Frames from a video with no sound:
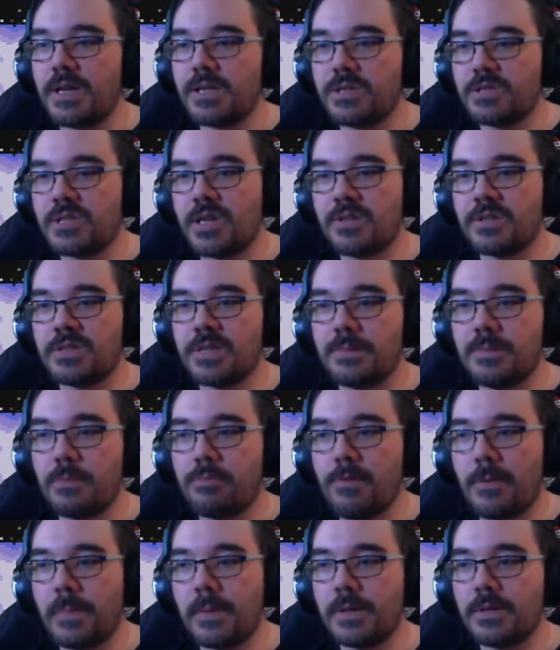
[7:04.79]
To start the demo
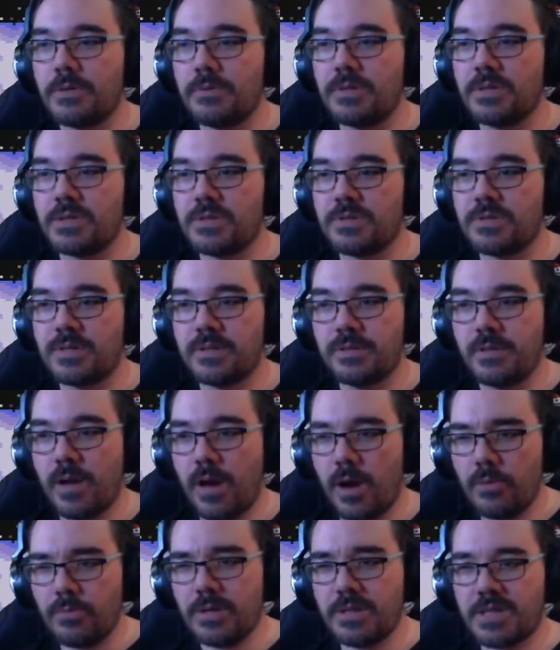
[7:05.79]
proper, you need
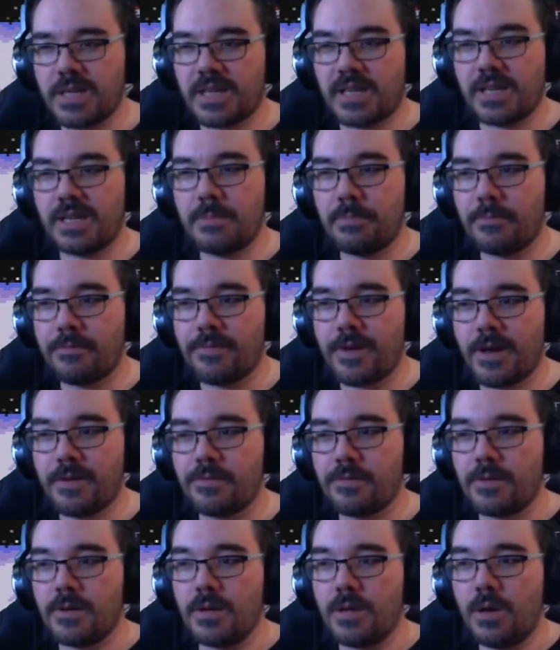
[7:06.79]
to only take a leap of faith.
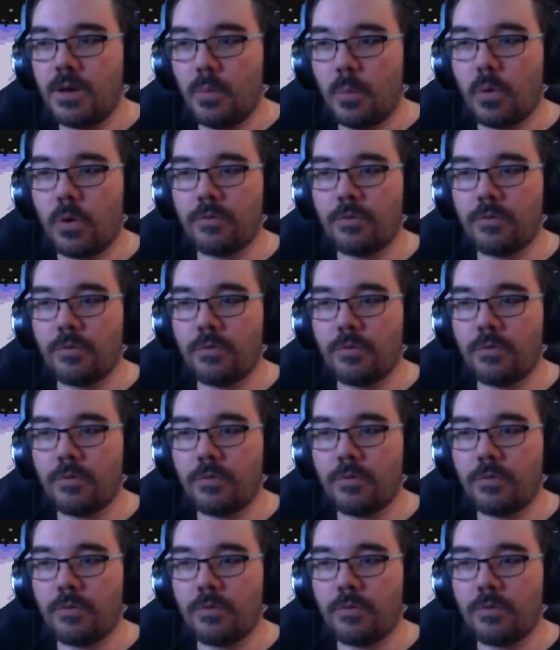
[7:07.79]
Walk off the